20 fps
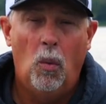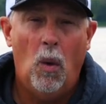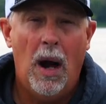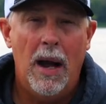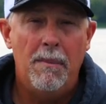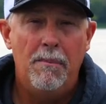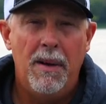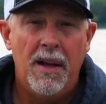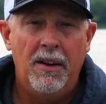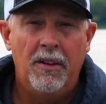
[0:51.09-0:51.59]

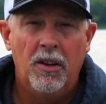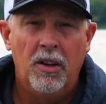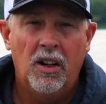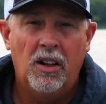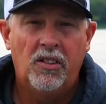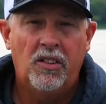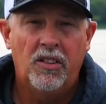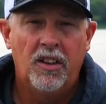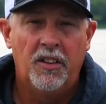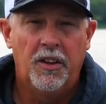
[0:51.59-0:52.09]
wide bend
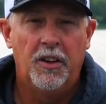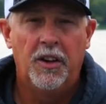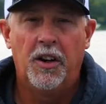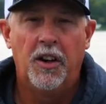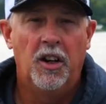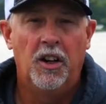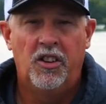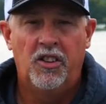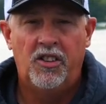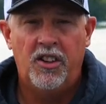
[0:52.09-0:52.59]
hooks that are
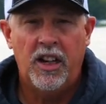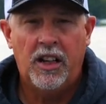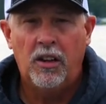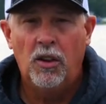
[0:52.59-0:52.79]
gonna stick